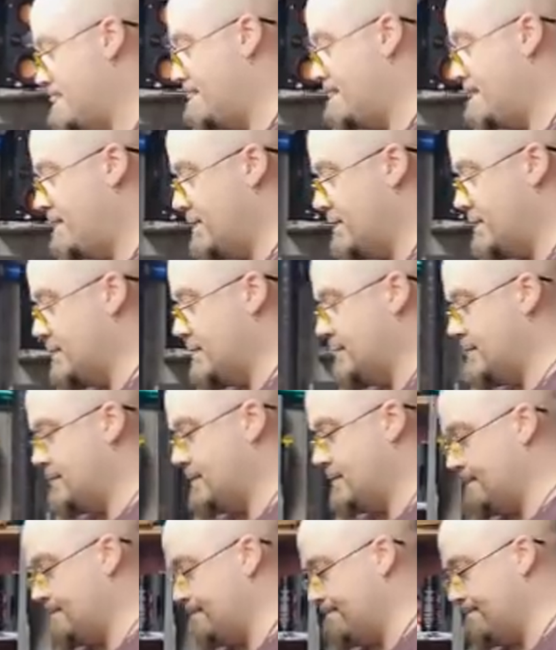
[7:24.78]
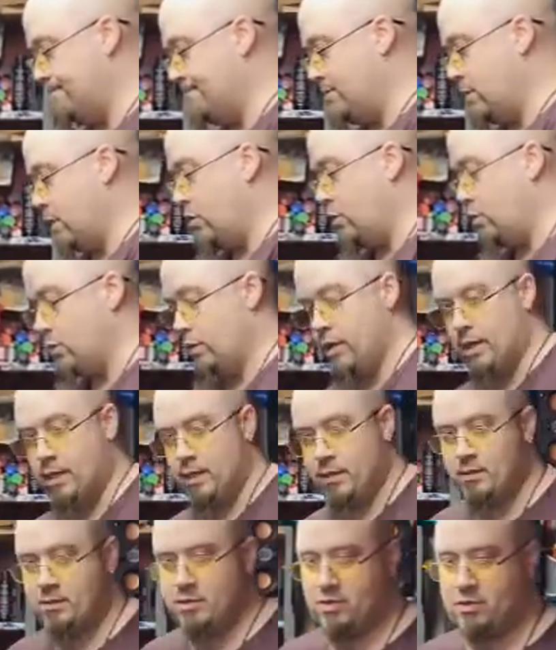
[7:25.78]

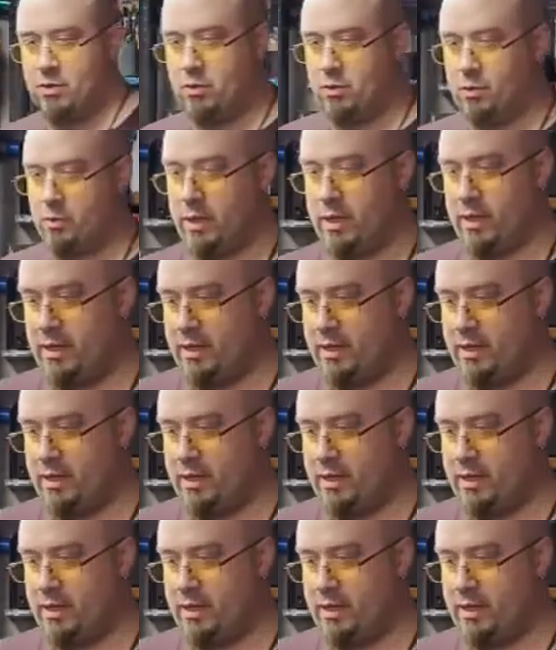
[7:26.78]
and so we're going to